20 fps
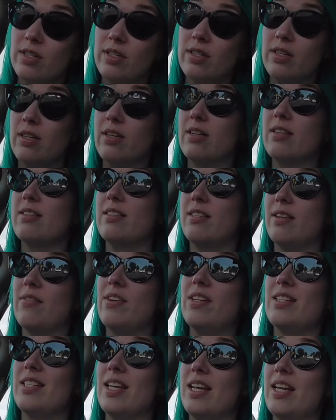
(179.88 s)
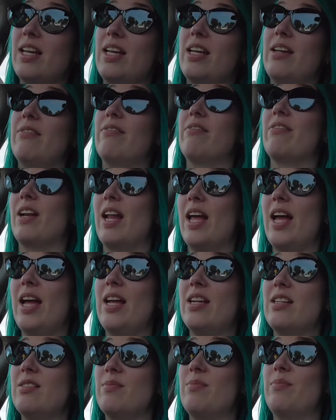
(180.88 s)
to 70
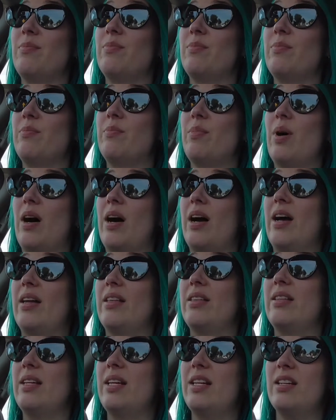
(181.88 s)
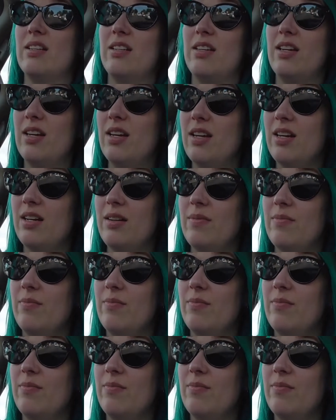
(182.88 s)
flat by the end of the year,